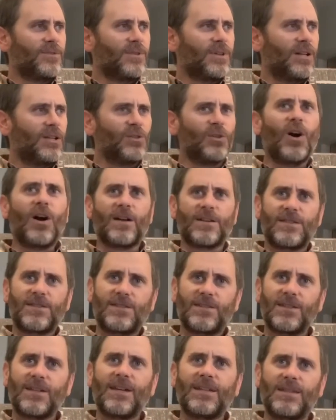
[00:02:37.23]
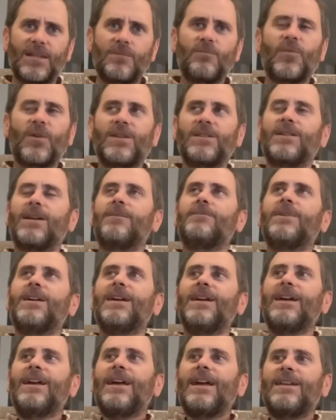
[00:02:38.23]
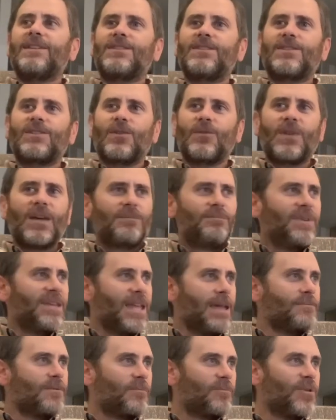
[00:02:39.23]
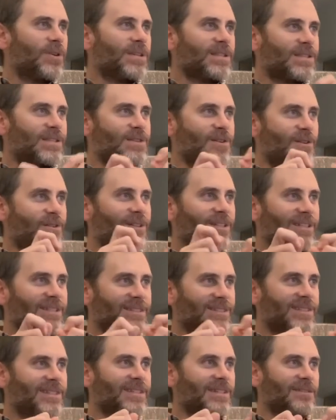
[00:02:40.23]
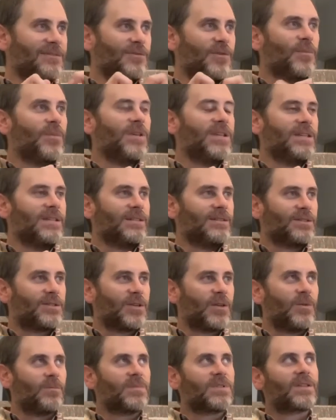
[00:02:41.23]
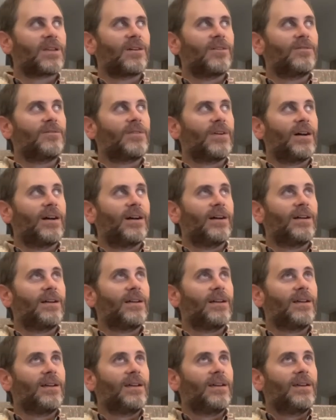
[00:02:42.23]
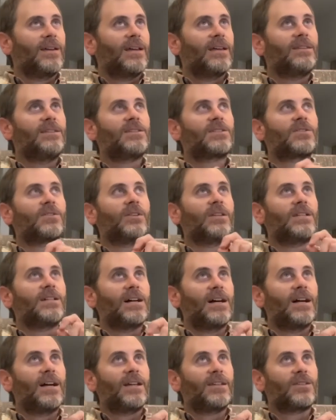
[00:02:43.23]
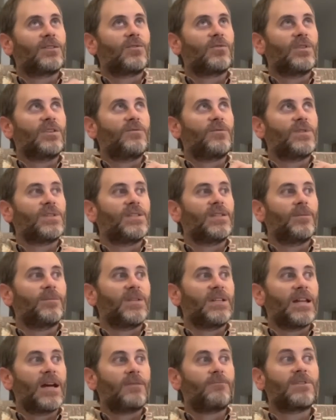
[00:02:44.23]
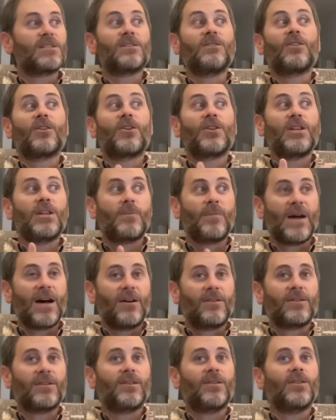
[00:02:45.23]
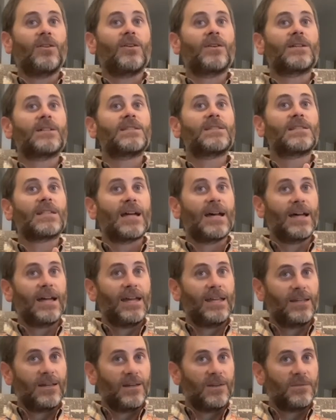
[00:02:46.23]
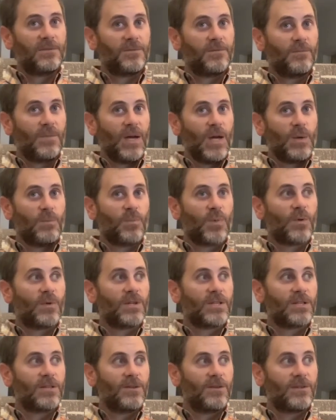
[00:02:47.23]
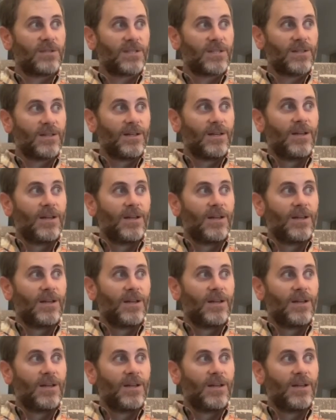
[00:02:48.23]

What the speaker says: loss at that point in time. And so that became a pretty startling thing for me in terms of, at least early on, grief was something I was learning about alongside of my parishioners.